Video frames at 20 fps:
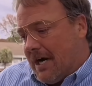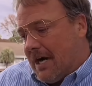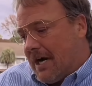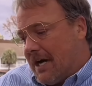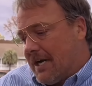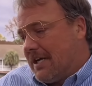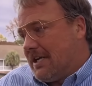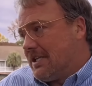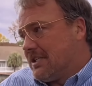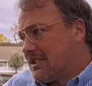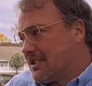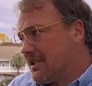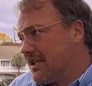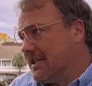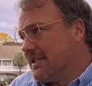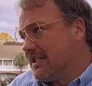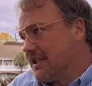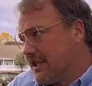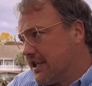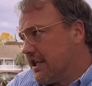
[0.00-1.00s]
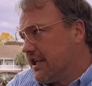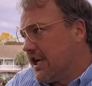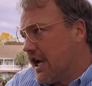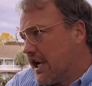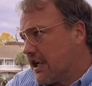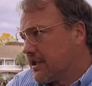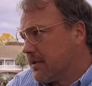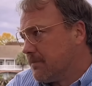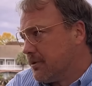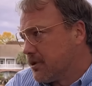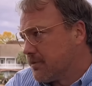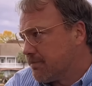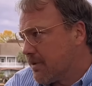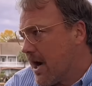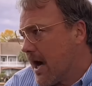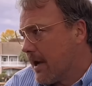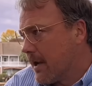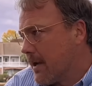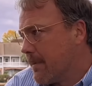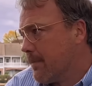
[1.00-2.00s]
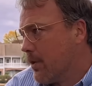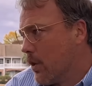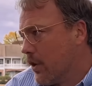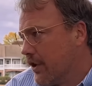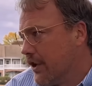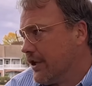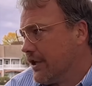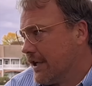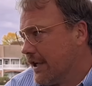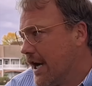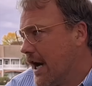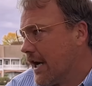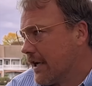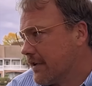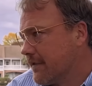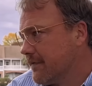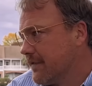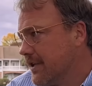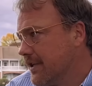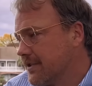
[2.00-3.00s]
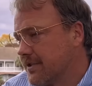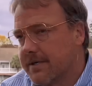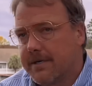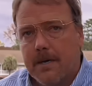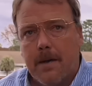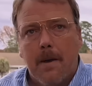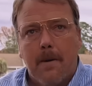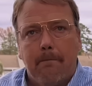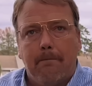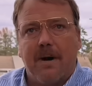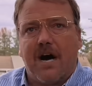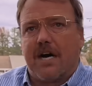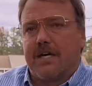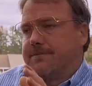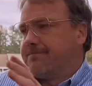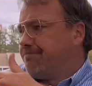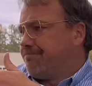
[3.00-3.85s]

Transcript: honestly, the deductible is probably more than the doctor visit. But